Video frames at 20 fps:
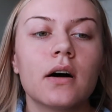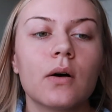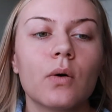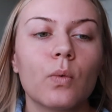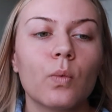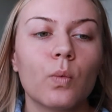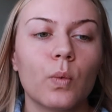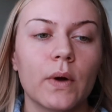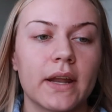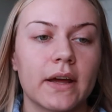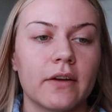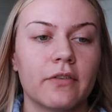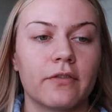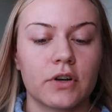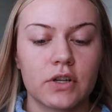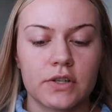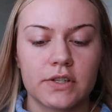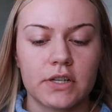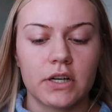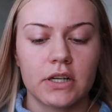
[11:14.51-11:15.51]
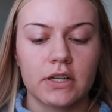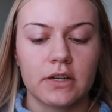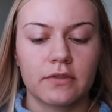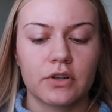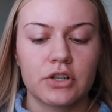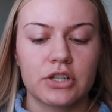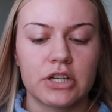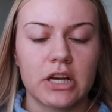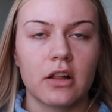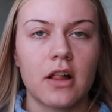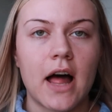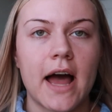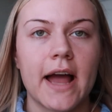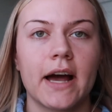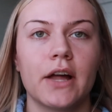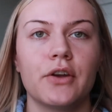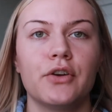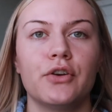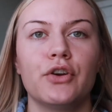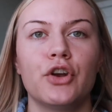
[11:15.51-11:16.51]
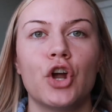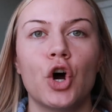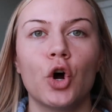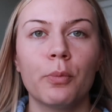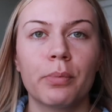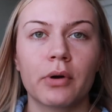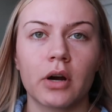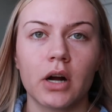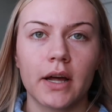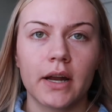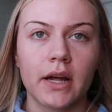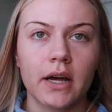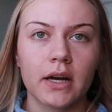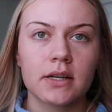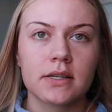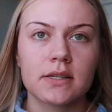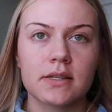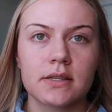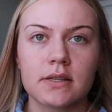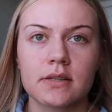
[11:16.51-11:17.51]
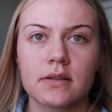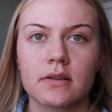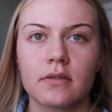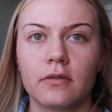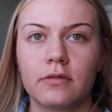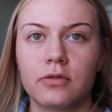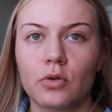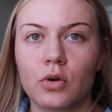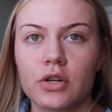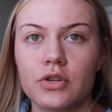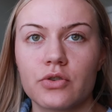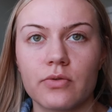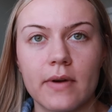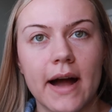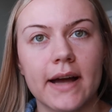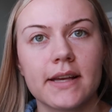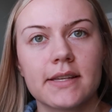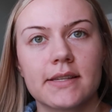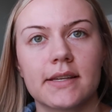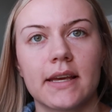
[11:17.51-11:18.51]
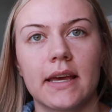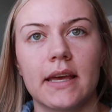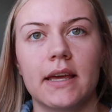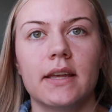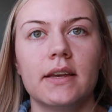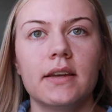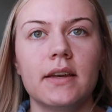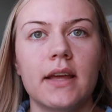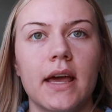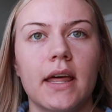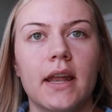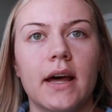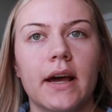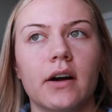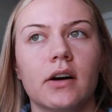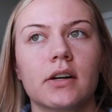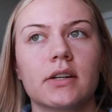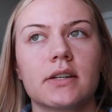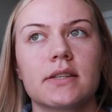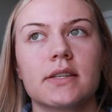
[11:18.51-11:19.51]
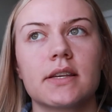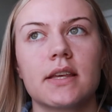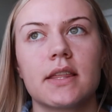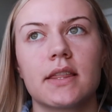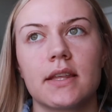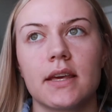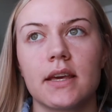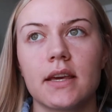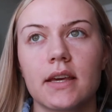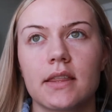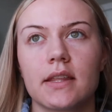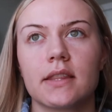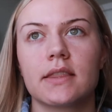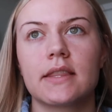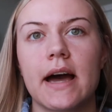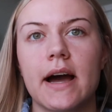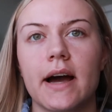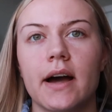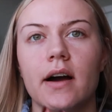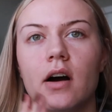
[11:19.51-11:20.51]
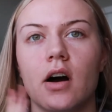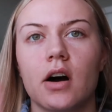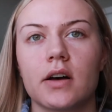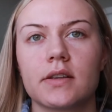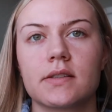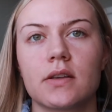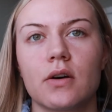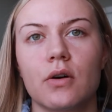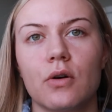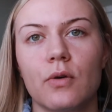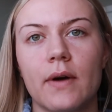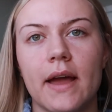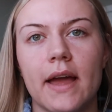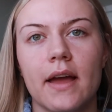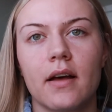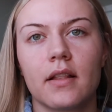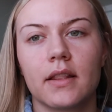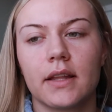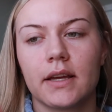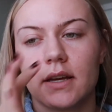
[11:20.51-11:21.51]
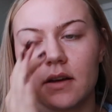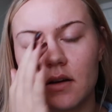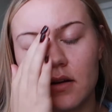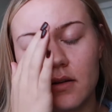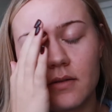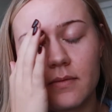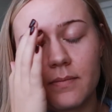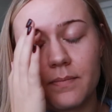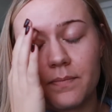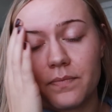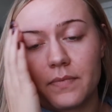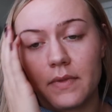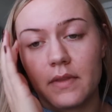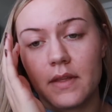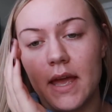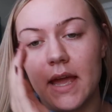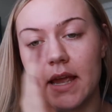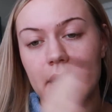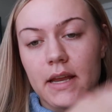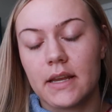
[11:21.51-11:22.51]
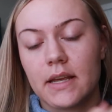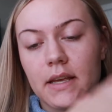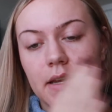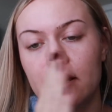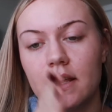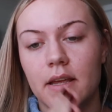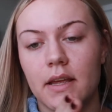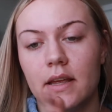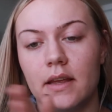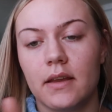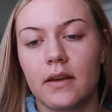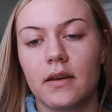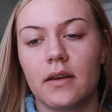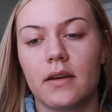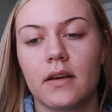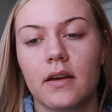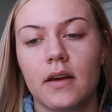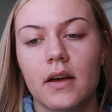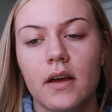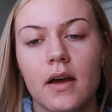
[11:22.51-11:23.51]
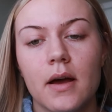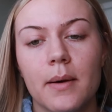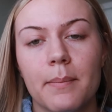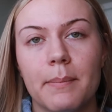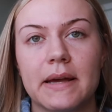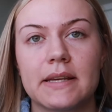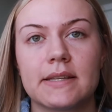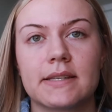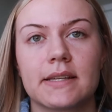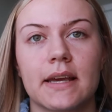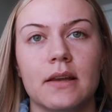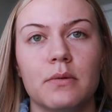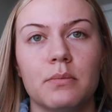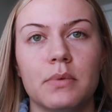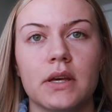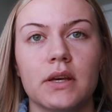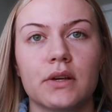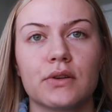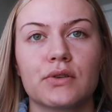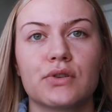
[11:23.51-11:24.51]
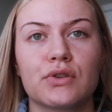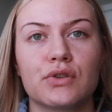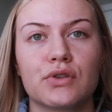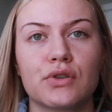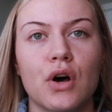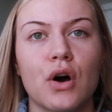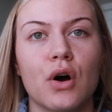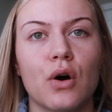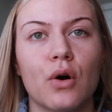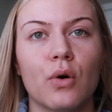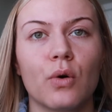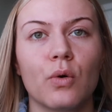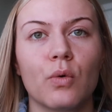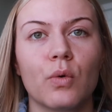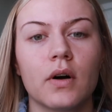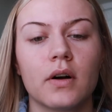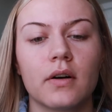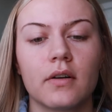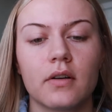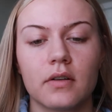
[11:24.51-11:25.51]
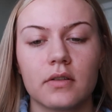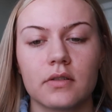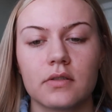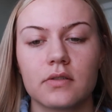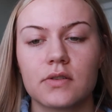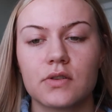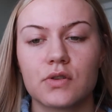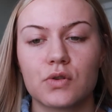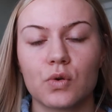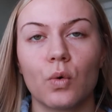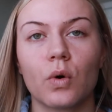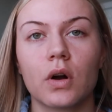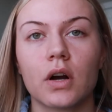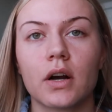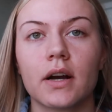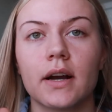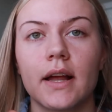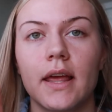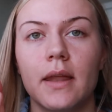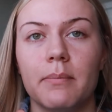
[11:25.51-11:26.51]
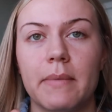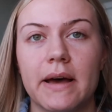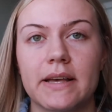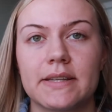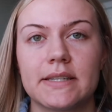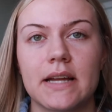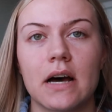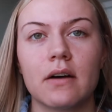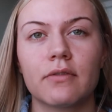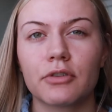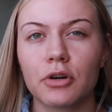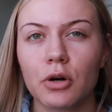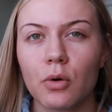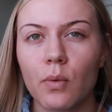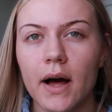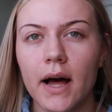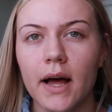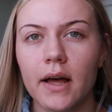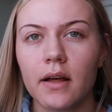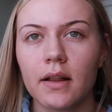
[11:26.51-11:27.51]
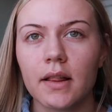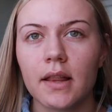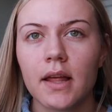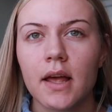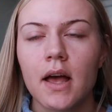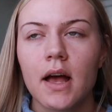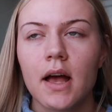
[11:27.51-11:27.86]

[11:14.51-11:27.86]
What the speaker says: When I first started Differin gel, I had no products for dry skin, and I honestly think that that also like aided in my skin being so sore and messed up for a while.